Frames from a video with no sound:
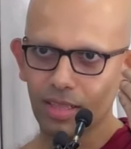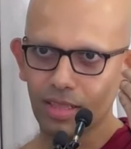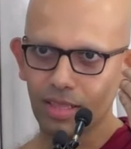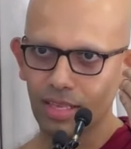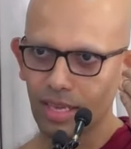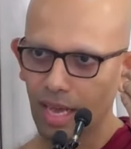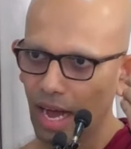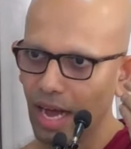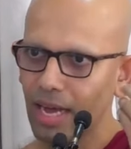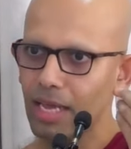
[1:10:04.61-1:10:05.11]

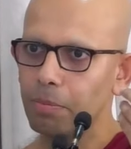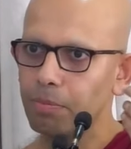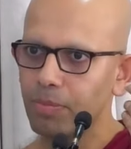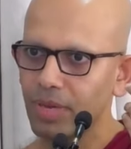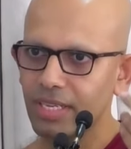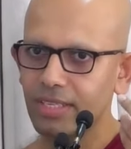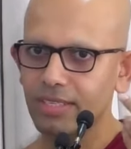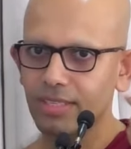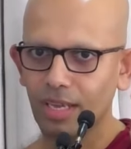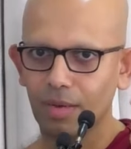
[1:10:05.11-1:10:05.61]
the eye
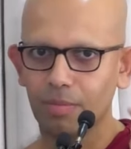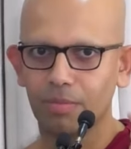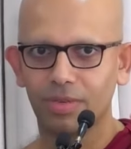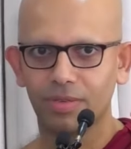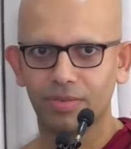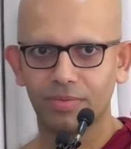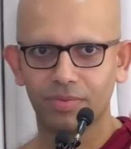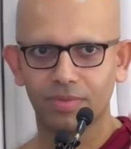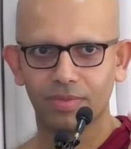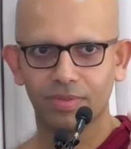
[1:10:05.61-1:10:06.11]
picks up
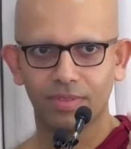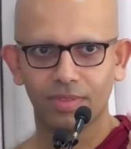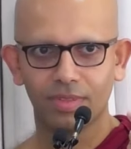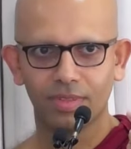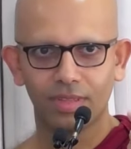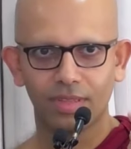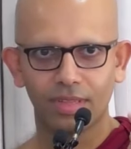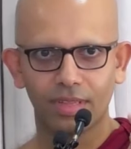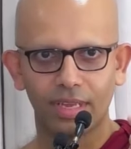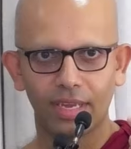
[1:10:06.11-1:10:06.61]

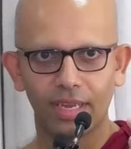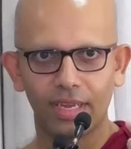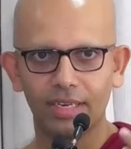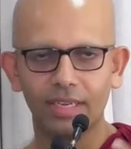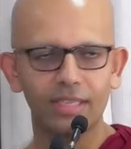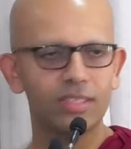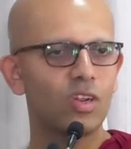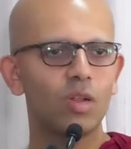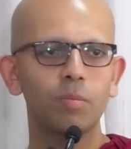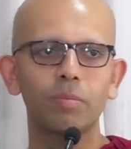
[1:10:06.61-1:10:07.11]
it
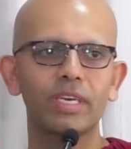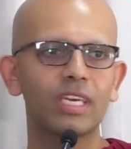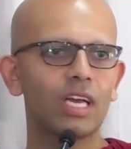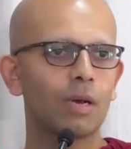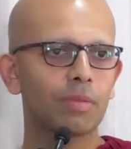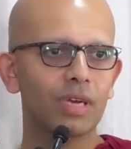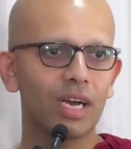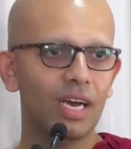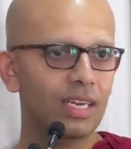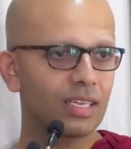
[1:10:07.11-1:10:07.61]
does not pick
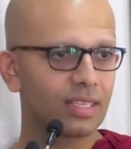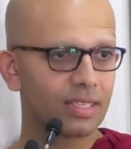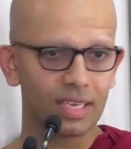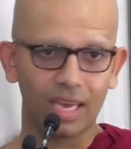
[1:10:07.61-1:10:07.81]
up color.